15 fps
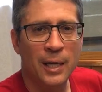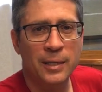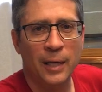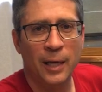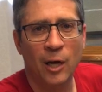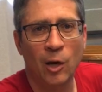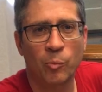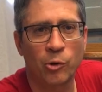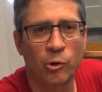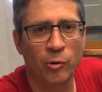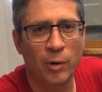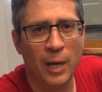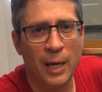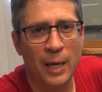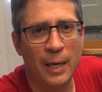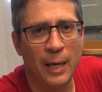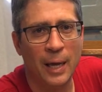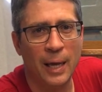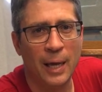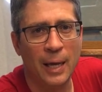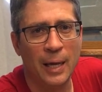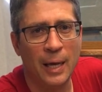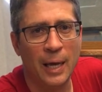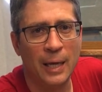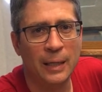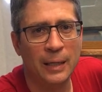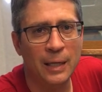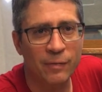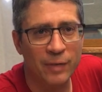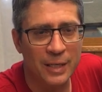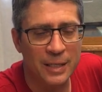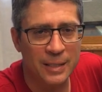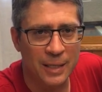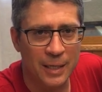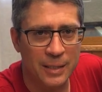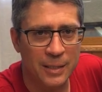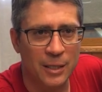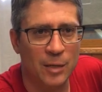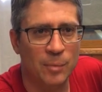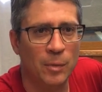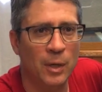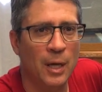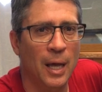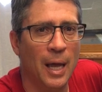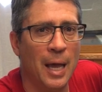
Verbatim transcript: to help create a, a living system,